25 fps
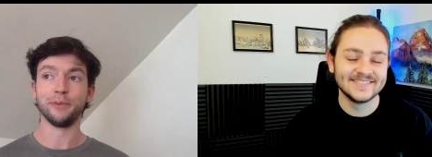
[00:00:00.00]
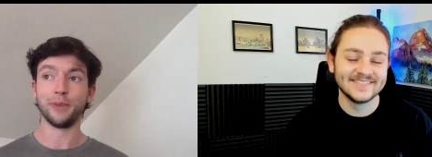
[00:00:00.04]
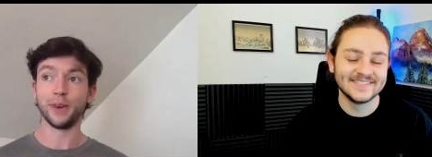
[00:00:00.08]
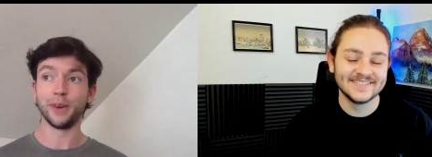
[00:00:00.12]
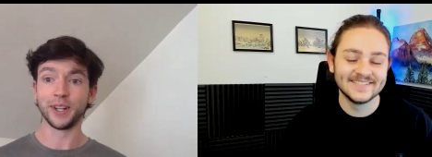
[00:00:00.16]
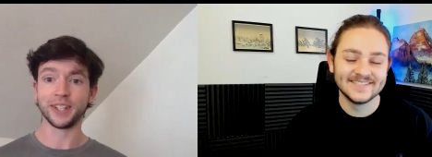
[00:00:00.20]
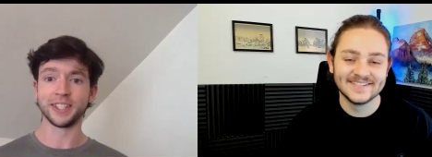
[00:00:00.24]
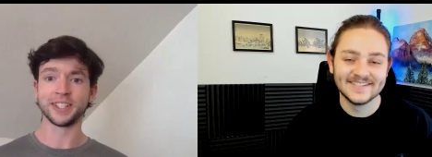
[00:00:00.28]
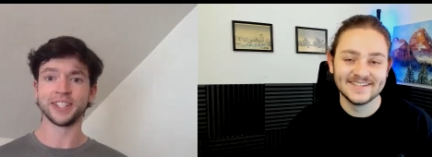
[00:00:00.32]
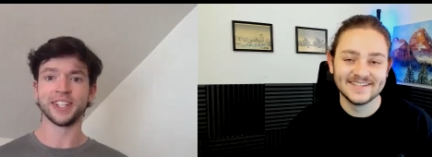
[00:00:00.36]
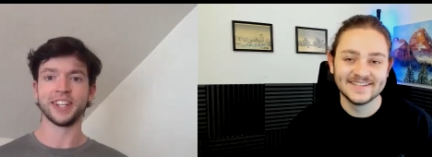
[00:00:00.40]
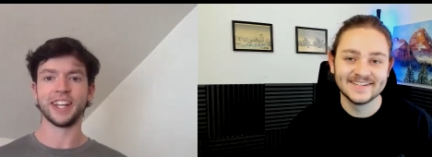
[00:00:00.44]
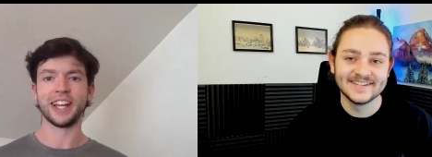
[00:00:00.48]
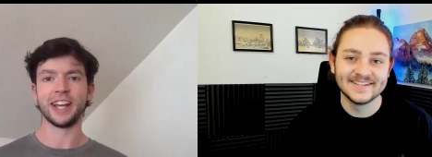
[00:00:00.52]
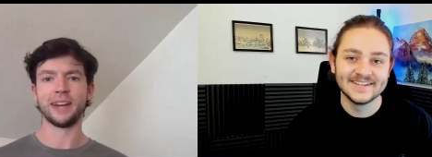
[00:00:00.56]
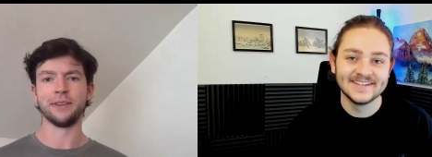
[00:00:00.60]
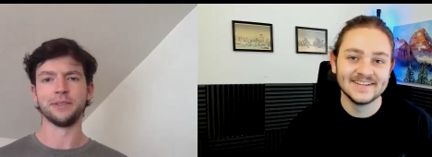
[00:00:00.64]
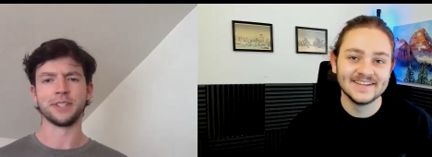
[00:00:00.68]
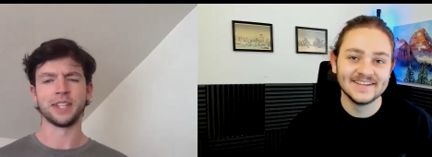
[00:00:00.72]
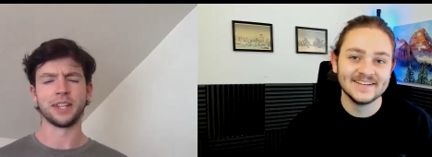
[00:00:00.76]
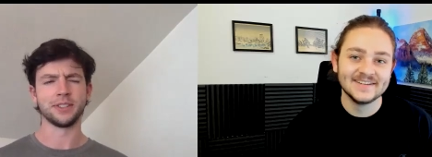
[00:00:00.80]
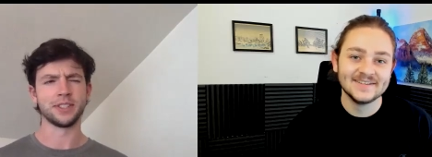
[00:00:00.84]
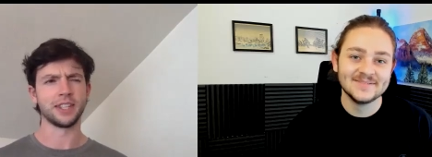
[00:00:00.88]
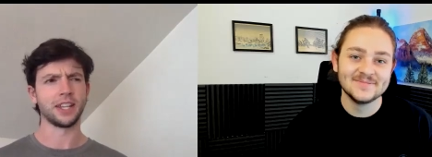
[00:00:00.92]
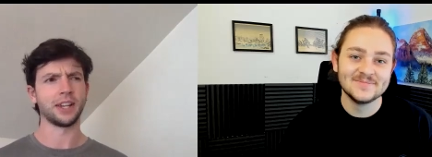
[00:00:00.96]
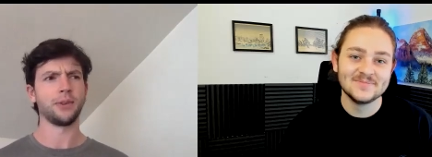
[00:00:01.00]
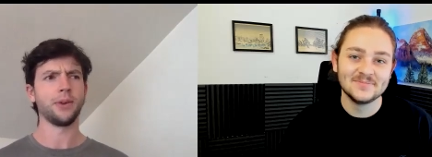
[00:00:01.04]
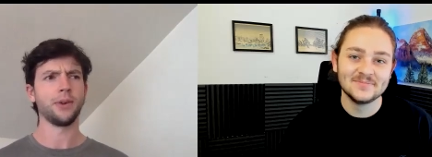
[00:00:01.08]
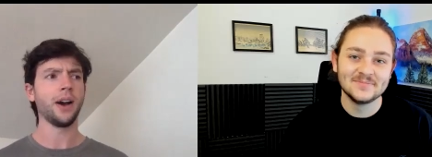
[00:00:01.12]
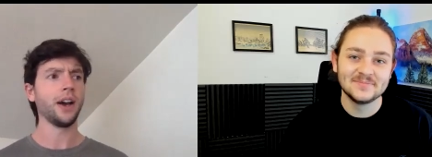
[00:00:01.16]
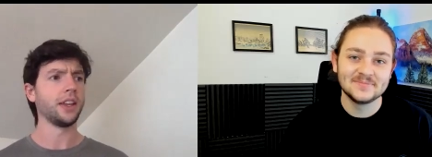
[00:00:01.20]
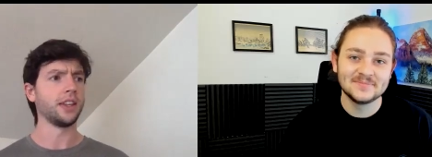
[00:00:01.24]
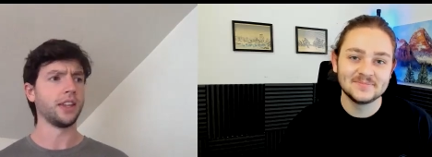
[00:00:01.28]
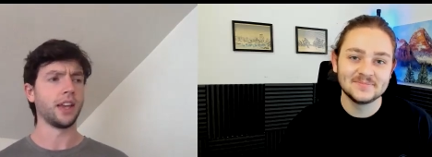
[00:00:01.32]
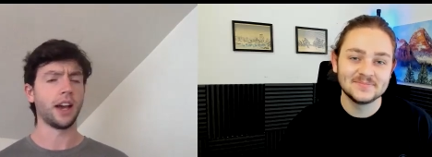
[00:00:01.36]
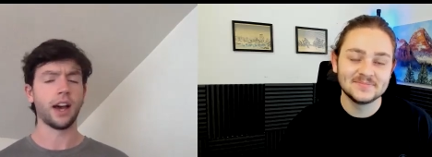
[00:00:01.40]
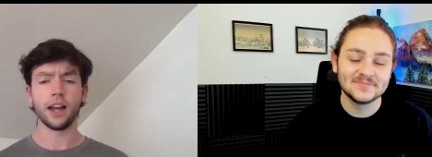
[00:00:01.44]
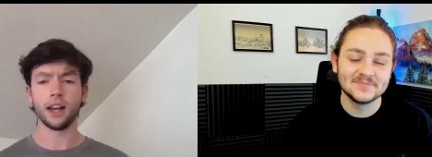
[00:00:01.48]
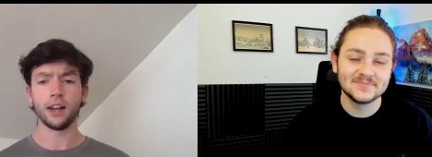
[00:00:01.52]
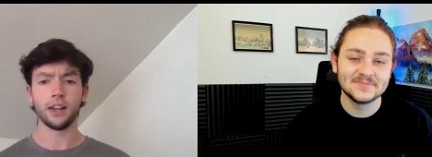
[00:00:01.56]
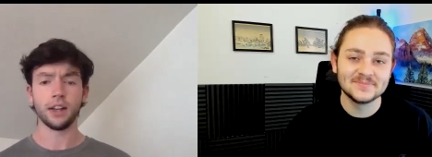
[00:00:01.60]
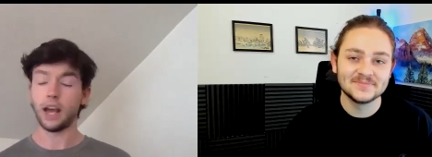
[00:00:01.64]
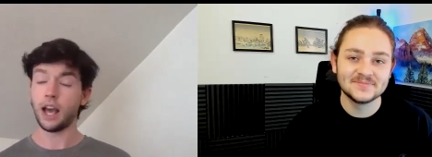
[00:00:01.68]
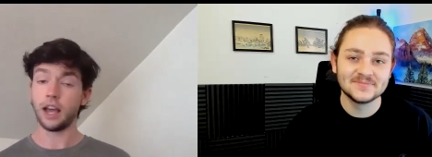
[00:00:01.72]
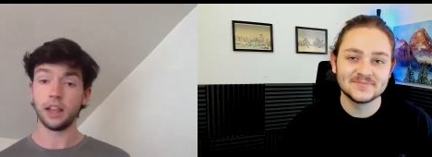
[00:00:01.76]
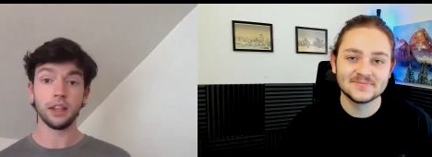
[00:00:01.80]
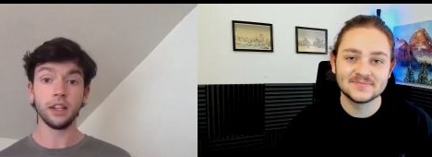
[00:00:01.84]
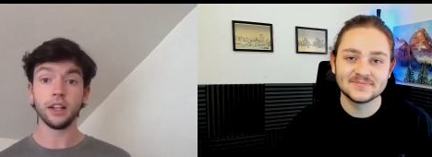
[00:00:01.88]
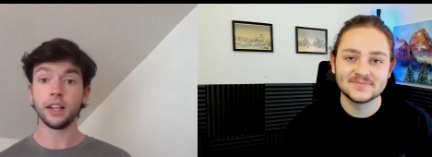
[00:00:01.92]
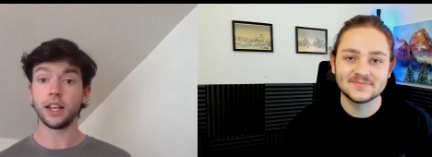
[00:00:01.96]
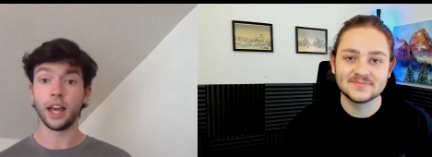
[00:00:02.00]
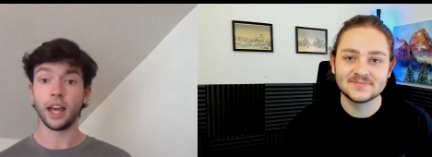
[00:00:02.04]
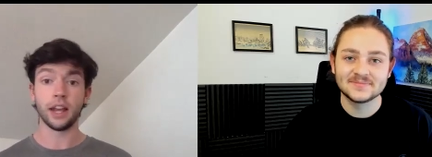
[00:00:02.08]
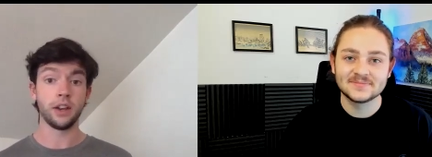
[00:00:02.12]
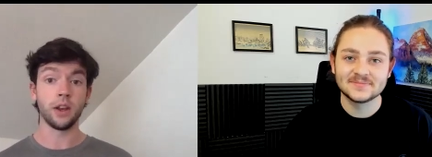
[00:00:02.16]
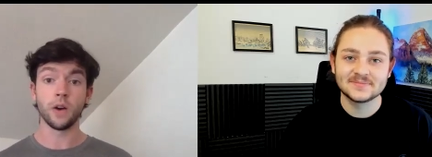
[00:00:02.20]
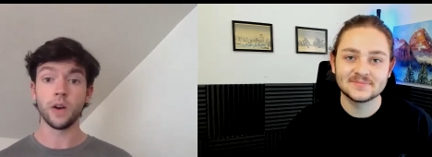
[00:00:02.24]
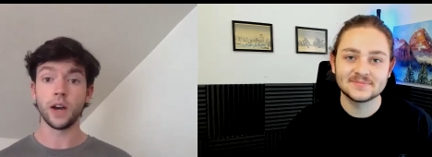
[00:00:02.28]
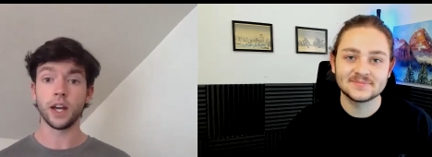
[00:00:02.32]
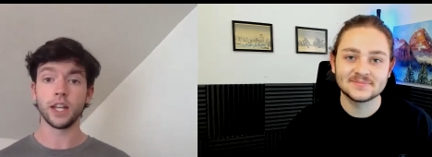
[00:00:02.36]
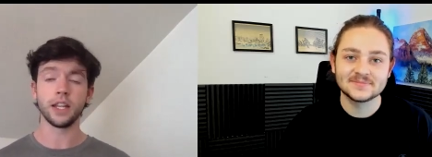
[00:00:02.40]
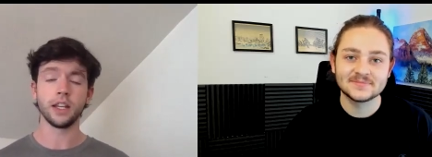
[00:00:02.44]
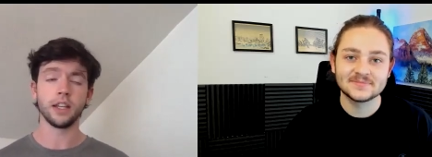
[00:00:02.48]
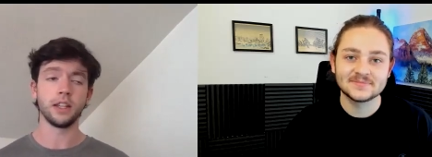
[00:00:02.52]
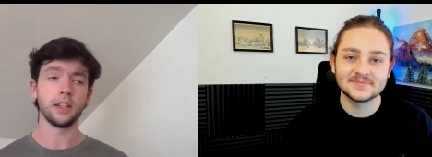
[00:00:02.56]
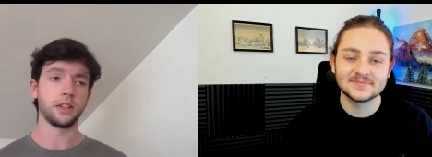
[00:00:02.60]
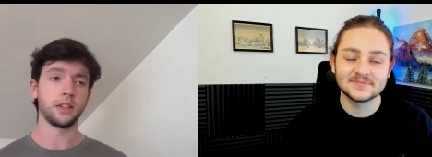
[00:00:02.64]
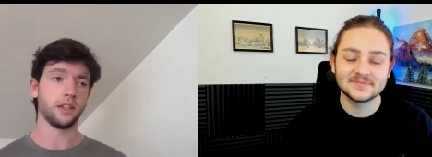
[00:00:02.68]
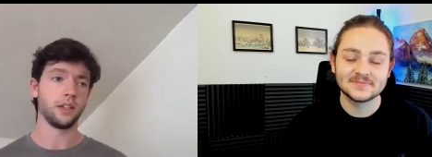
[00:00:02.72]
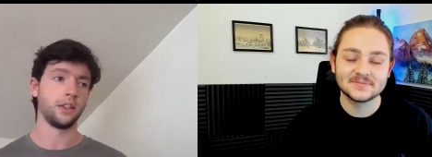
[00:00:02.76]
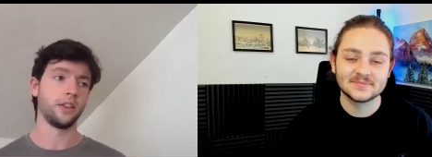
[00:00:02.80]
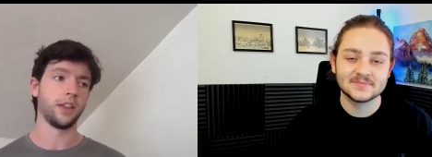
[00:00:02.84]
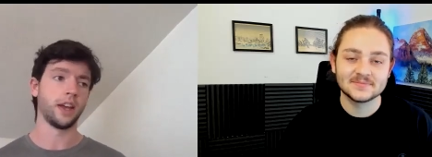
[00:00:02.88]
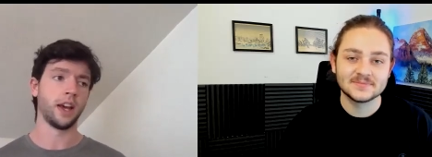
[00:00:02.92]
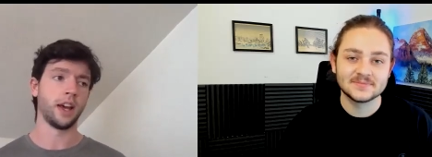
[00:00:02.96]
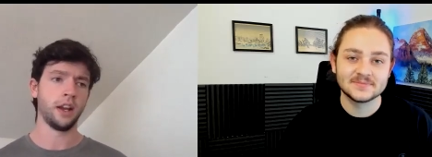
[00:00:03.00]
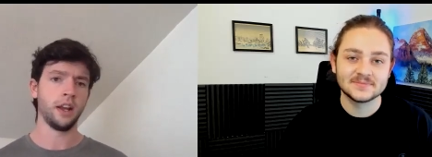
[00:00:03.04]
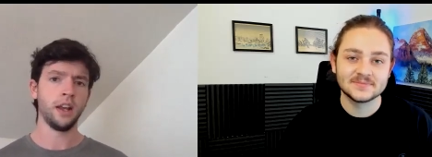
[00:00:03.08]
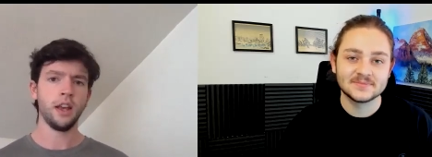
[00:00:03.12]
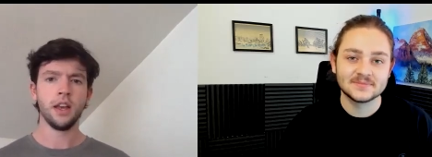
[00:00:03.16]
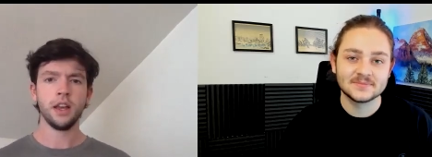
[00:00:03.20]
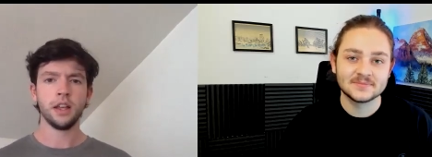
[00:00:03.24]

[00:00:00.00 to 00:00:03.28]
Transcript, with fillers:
Speaker 1: books on Amazon. I was like, wow, I, I literally had no idea you could do that.